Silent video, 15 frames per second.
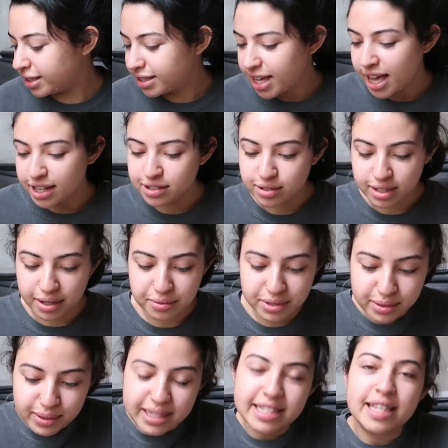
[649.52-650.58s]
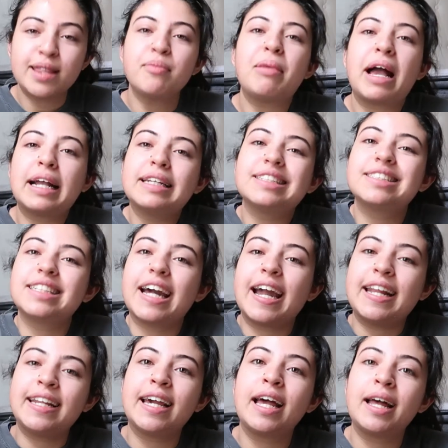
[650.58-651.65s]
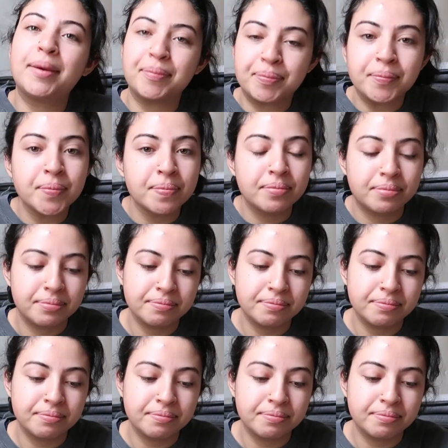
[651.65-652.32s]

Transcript: yeah, so that was what's in the box. And um,